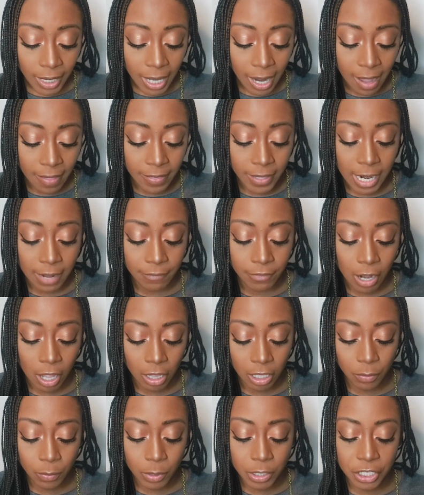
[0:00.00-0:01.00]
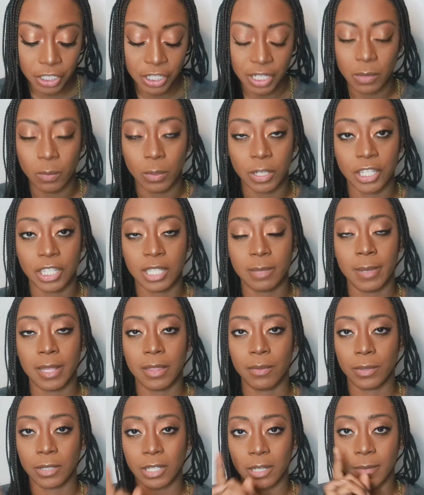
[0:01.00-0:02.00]
and then I have color widgets and
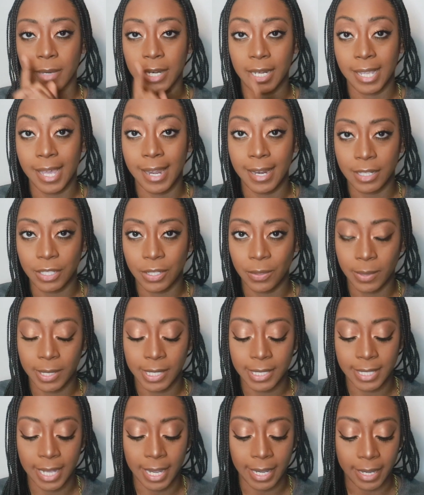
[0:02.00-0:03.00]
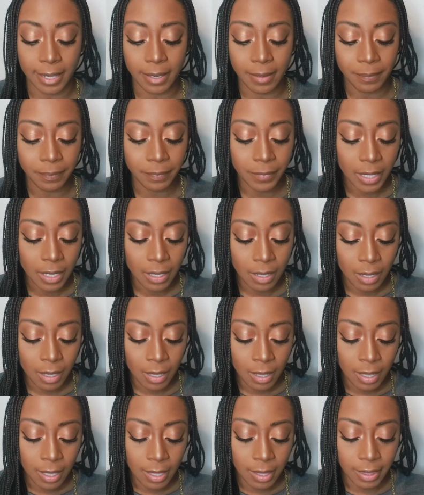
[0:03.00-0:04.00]
Widgetsmith, which I'm gonna get into in a second.
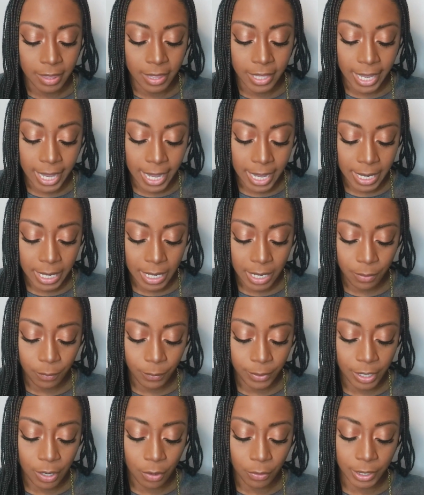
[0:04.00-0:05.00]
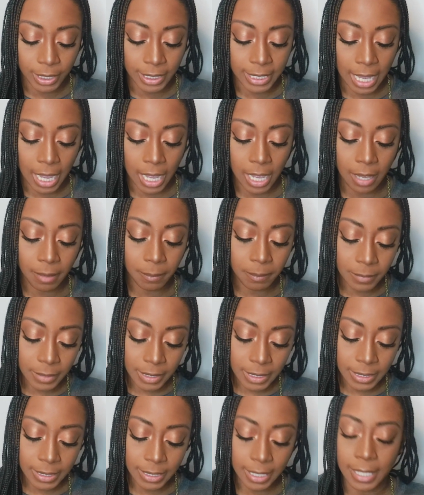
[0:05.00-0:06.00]
Then we go to
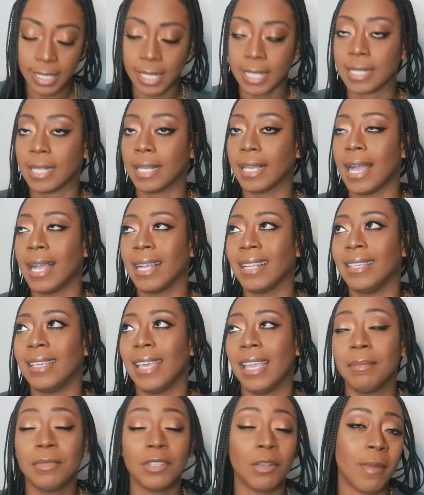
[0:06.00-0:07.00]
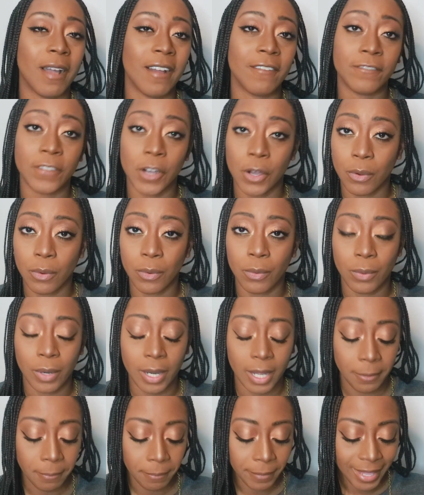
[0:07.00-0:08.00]
games. Yes, I got games on my
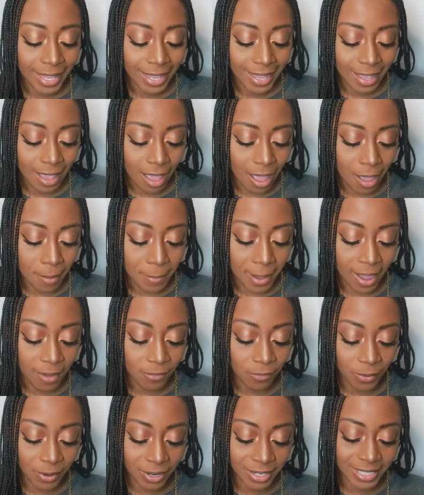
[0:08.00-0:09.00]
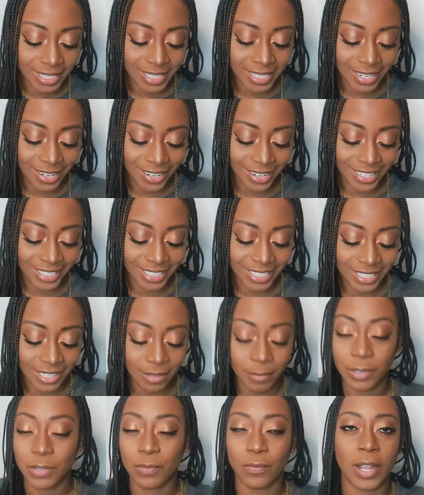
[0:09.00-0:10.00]
phone. I have word search,
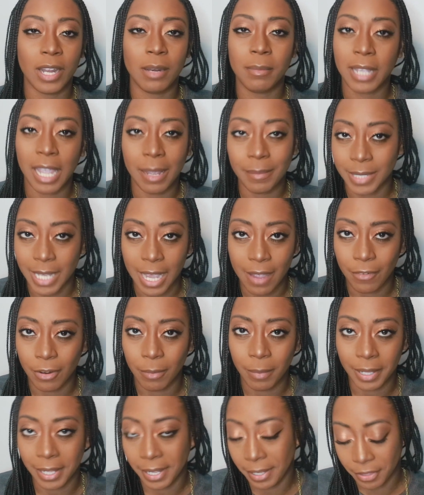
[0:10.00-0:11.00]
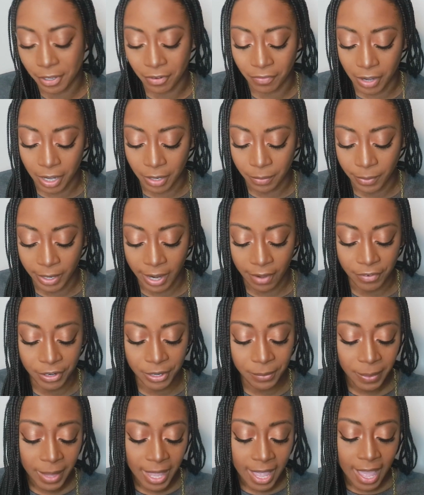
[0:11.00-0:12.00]
the most random games ever, but like they're fun,
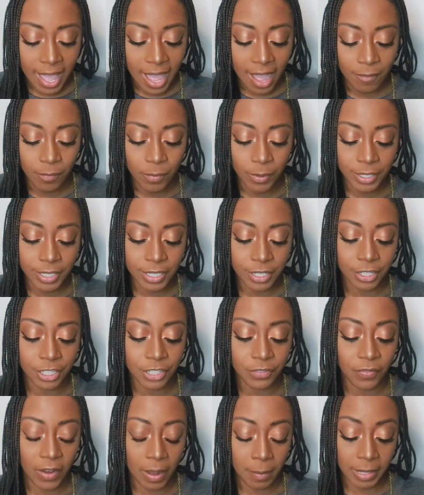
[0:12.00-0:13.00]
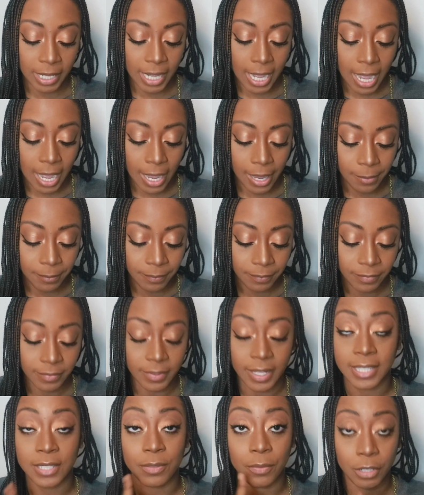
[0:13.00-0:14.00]
whatever. I have word search, Family Guy.
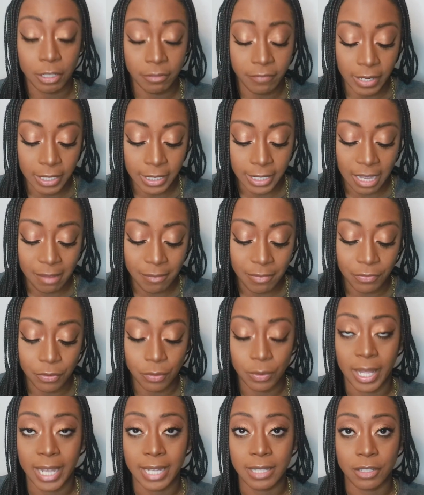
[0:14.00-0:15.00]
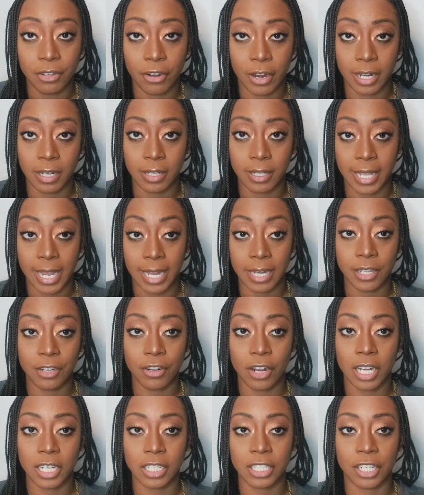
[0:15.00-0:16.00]
That's a really fun game if you liked Candy
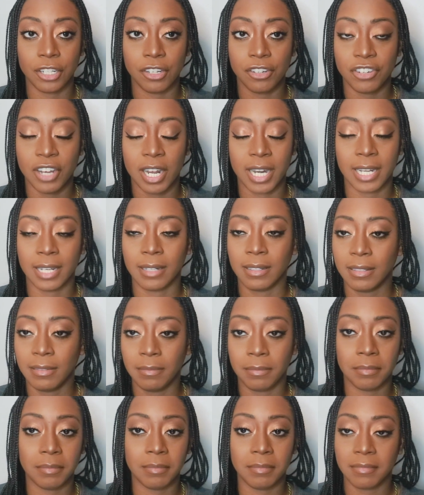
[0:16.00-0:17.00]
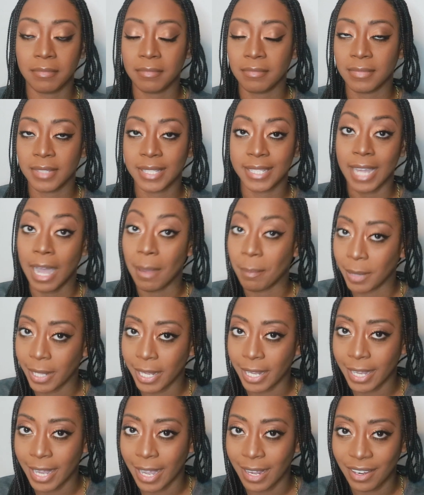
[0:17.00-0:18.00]
Crush and you're trying to stop
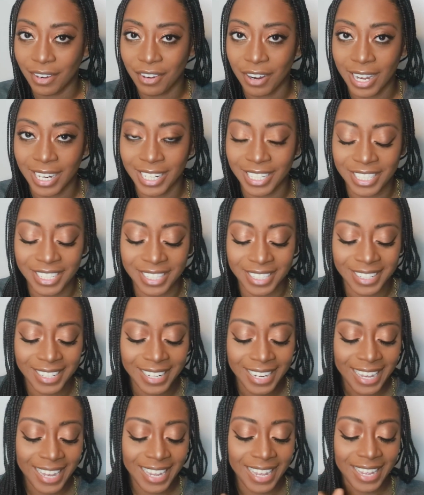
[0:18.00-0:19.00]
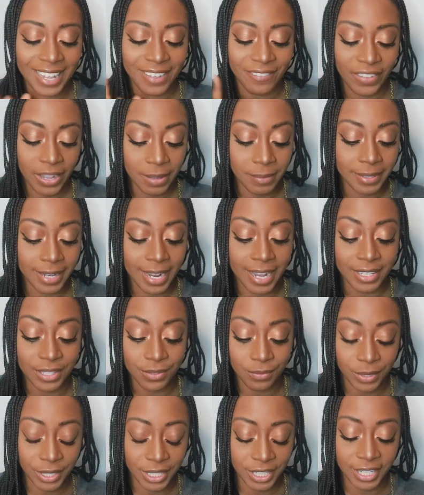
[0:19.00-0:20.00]
playing Candy Crush. Family Guy is
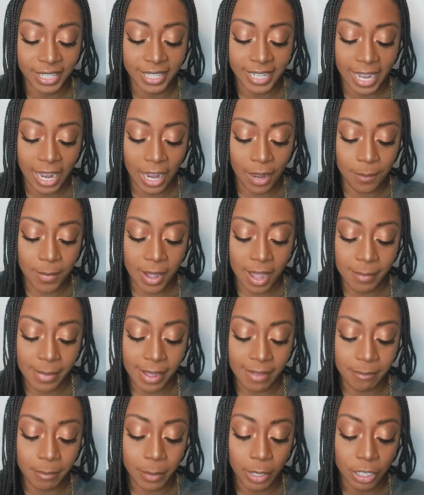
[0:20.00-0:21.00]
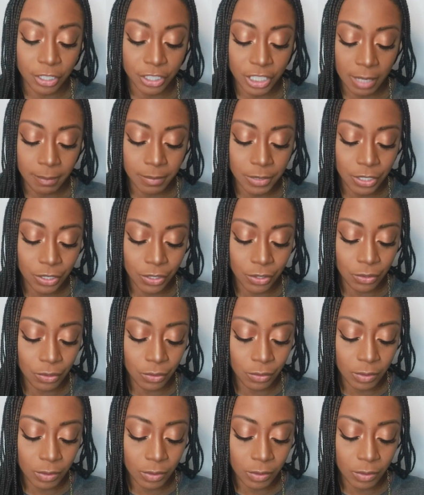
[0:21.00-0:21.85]
a really good game. I have Burger Shop 2,